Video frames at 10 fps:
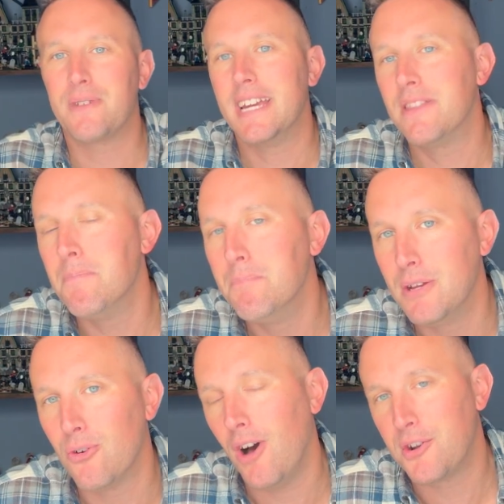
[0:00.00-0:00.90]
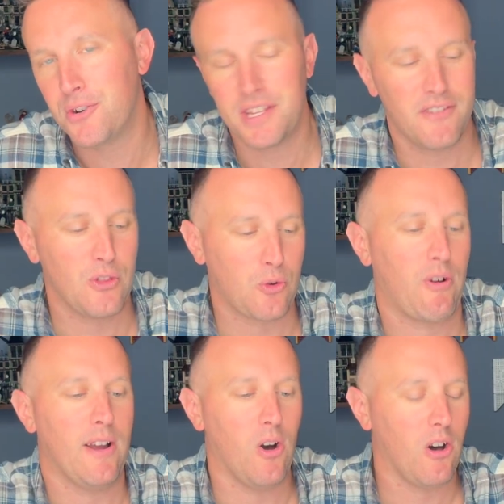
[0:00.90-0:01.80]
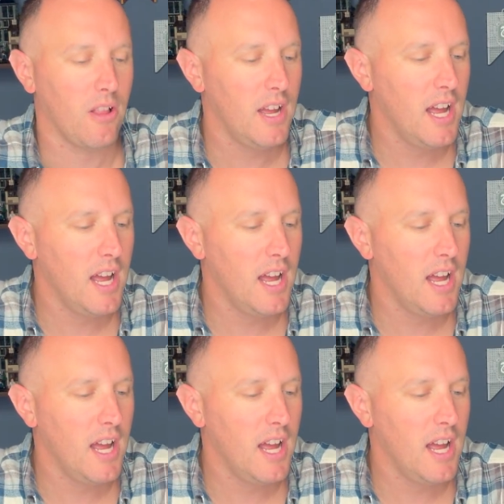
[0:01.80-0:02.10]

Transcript: in the middle underneath of the Great Hall.